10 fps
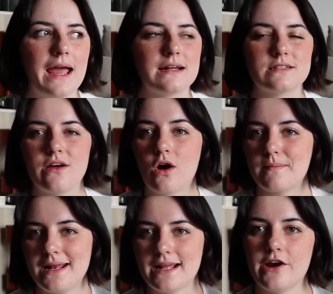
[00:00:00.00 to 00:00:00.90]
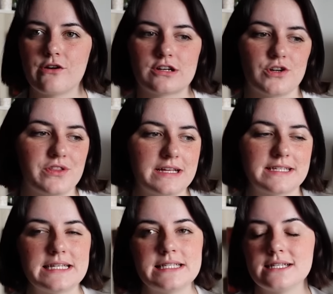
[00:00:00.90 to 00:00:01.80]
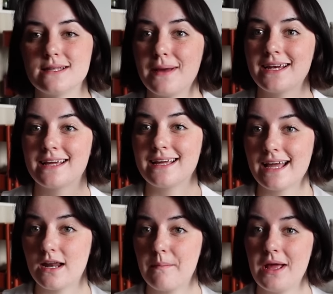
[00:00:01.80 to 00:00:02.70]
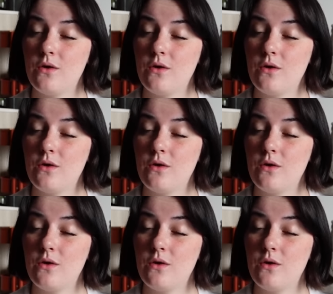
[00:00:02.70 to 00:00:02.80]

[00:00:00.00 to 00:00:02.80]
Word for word: and our main character thinks he sees the mannequin get up